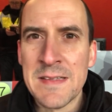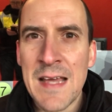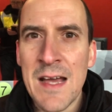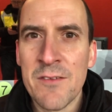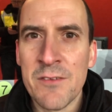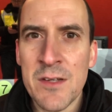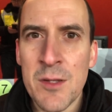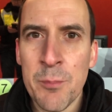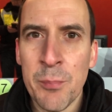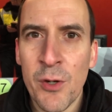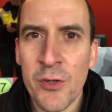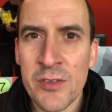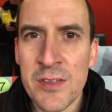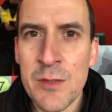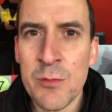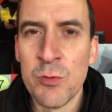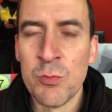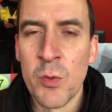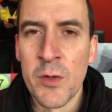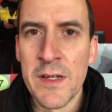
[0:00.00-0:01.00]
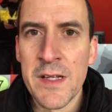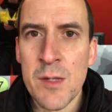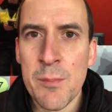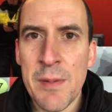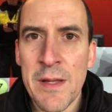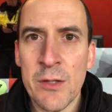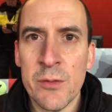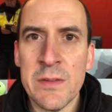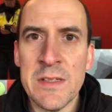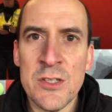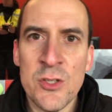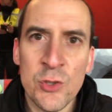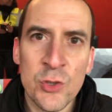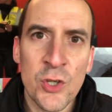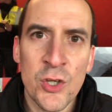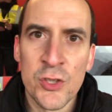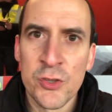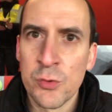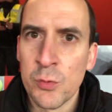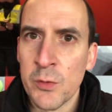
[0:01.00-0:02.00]
down in the box. He was wanting a penalty.
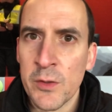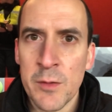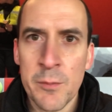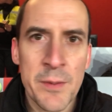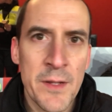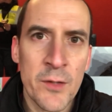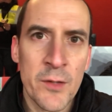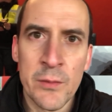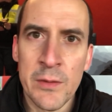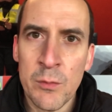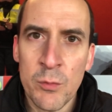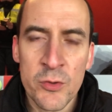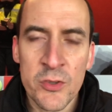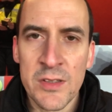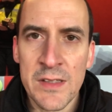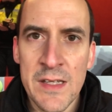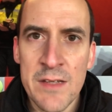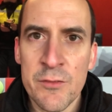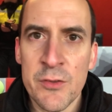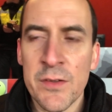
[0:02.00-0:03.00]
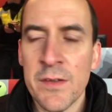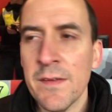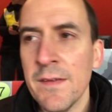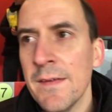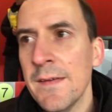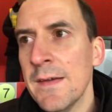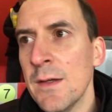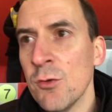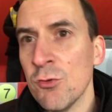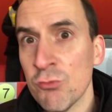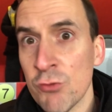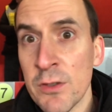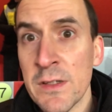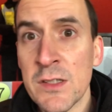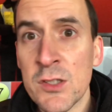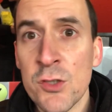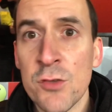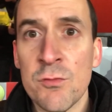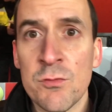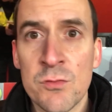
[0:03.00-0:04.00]
Newcastle wanted a penalty. It wasn't given. It was really
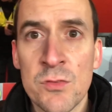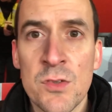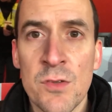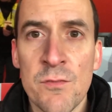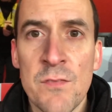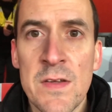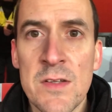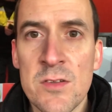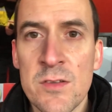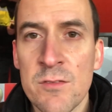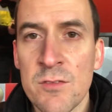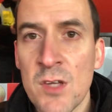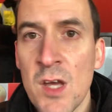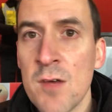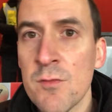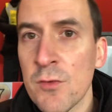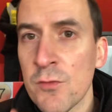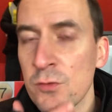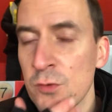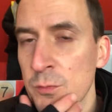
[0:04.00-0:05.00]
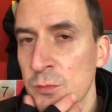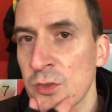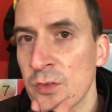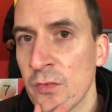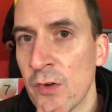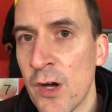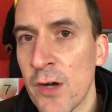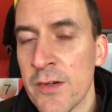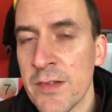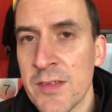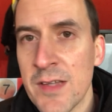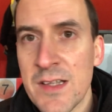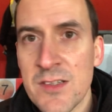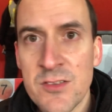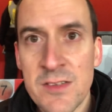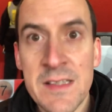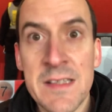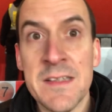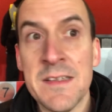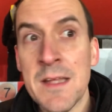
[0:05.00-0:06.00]
good defensive cover from Tavares,
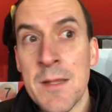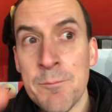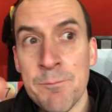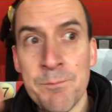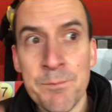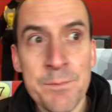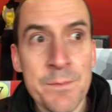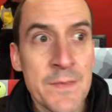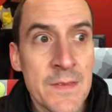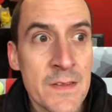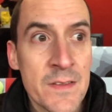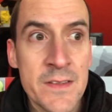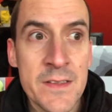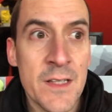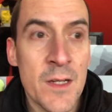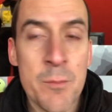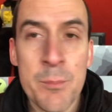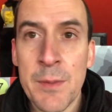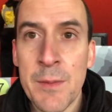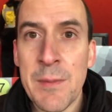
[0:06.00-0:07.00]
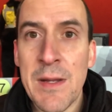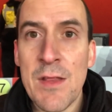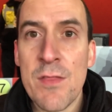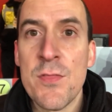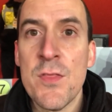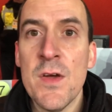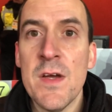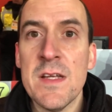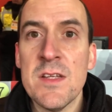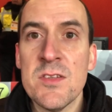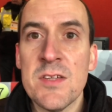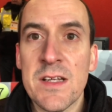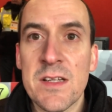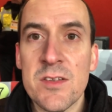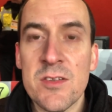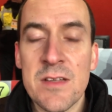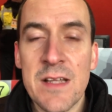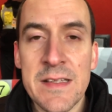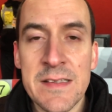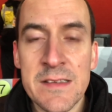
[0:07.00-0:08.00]
actually. And then, you know, but about 30
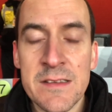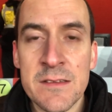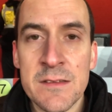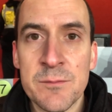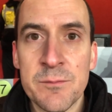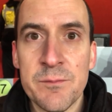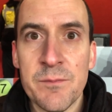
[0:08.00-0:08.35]
seconds later,